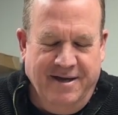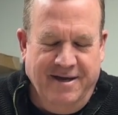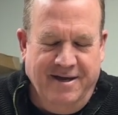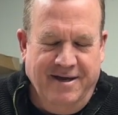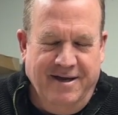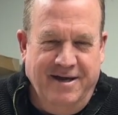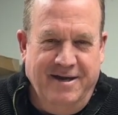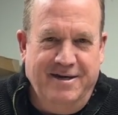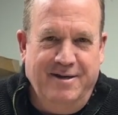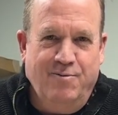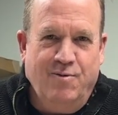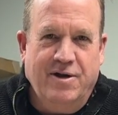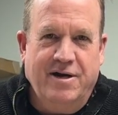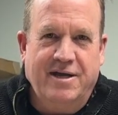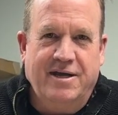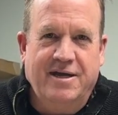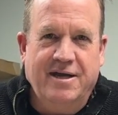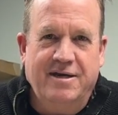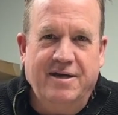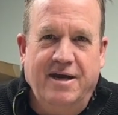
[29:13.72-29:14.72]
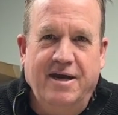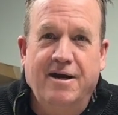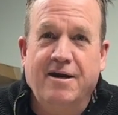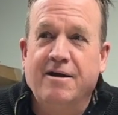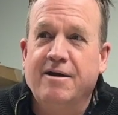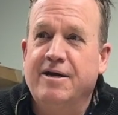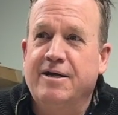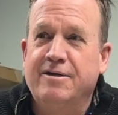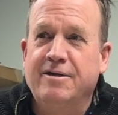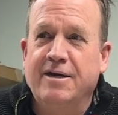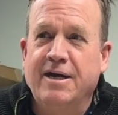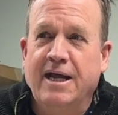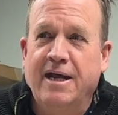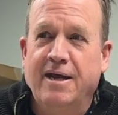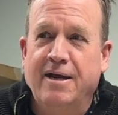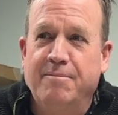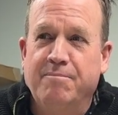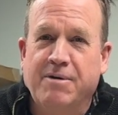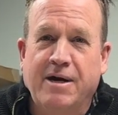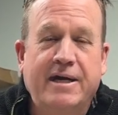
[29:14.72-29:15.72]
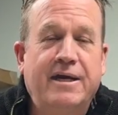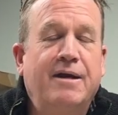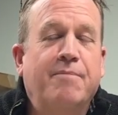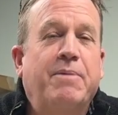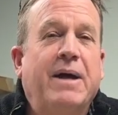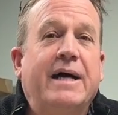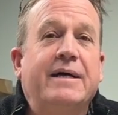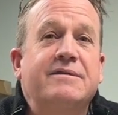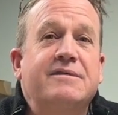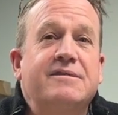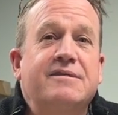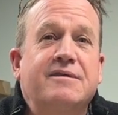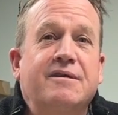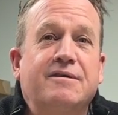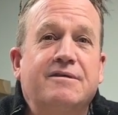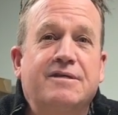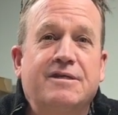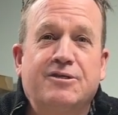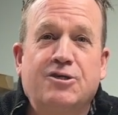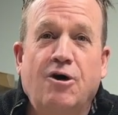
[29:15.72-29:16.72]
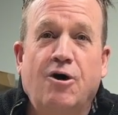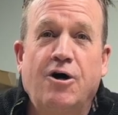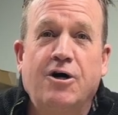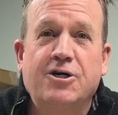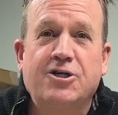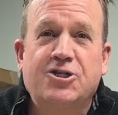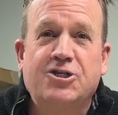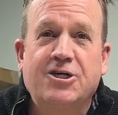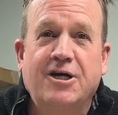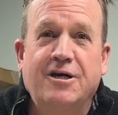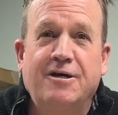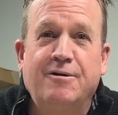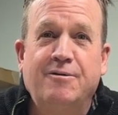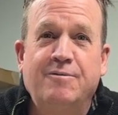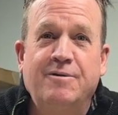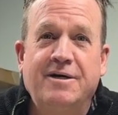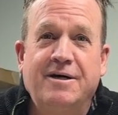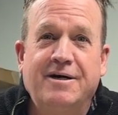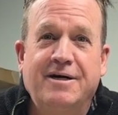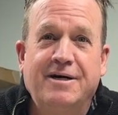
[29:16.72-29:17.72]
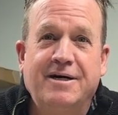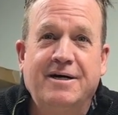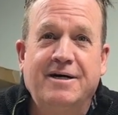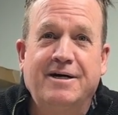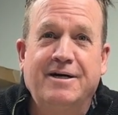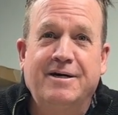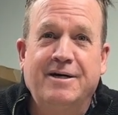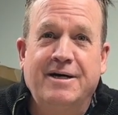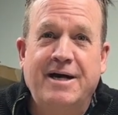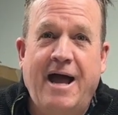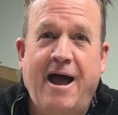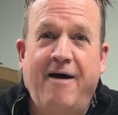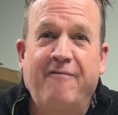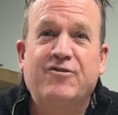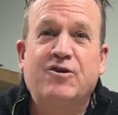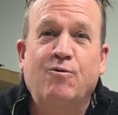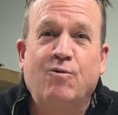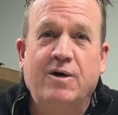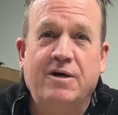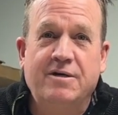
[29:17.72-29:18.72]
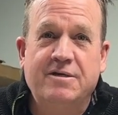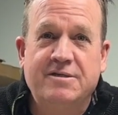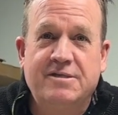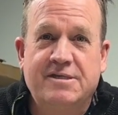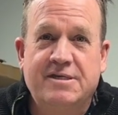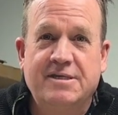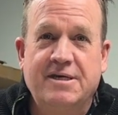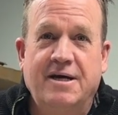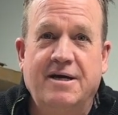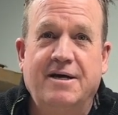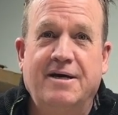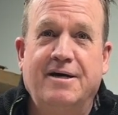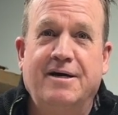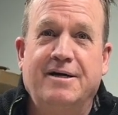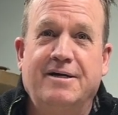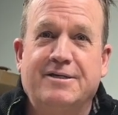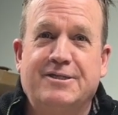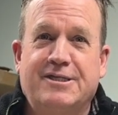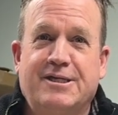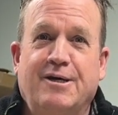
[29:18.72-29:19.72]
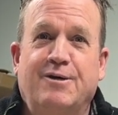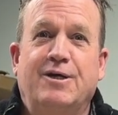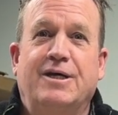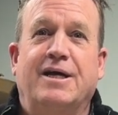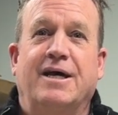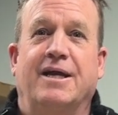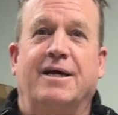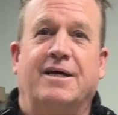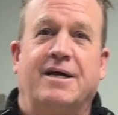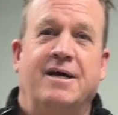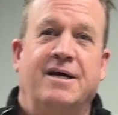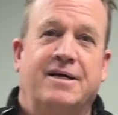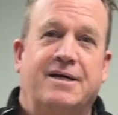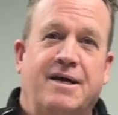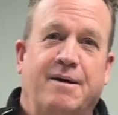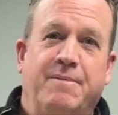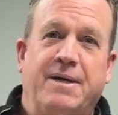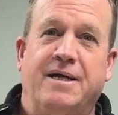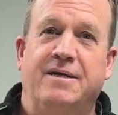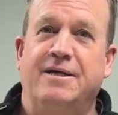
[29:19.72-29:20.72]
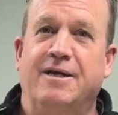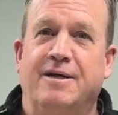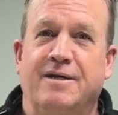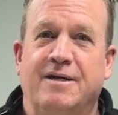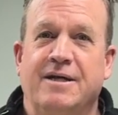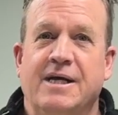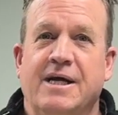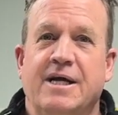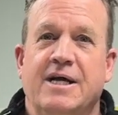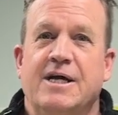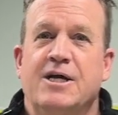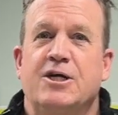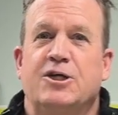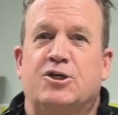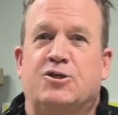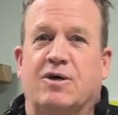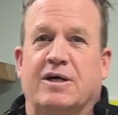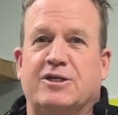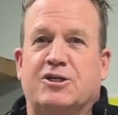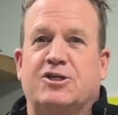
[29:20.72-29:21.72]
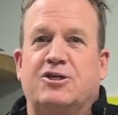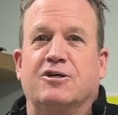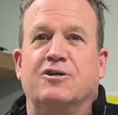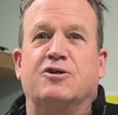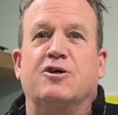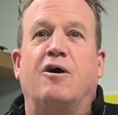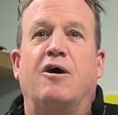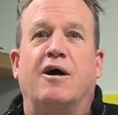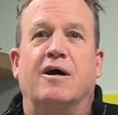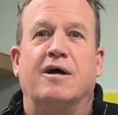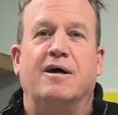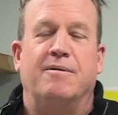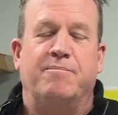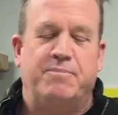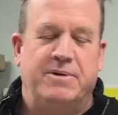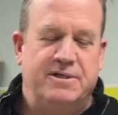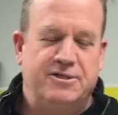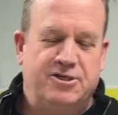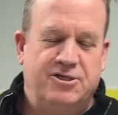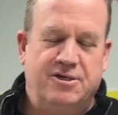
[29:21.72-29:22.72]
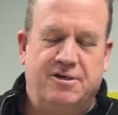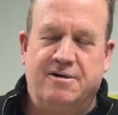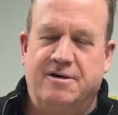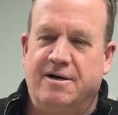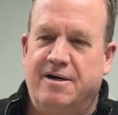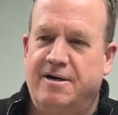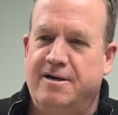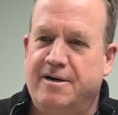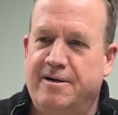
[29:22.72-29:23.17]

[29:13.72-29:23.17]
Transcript: And you want to get here and bring your pets. There's a dog show afterwards. So you got to come in. You dress your dog up as your